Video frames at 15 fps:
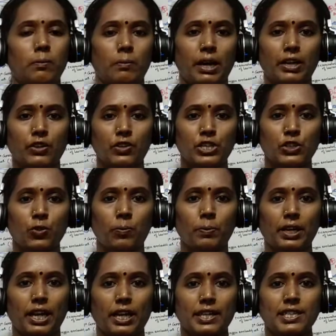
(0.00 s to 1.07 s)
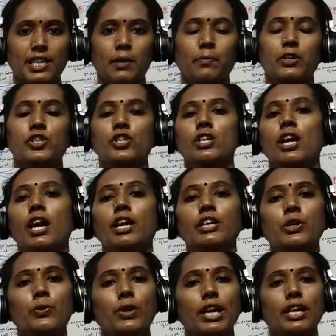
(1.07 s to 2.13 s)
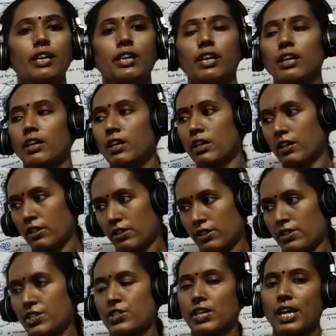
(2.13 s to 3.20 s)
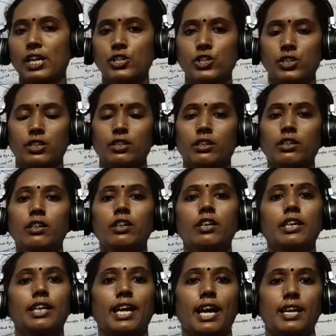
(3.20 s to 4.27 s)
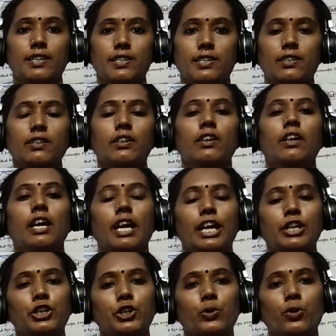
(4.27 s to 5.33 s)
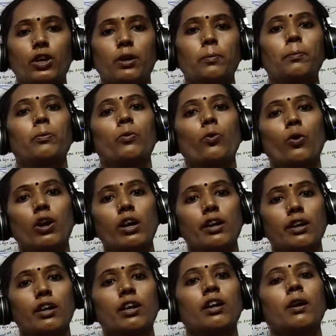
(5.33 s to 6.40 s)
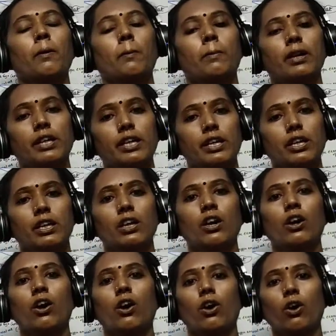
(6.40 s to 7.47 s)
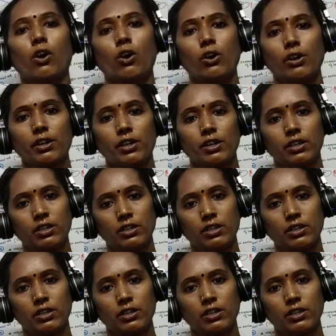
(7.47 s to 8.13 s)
microscopic examination, and you can stage the cancer into a poor, middle or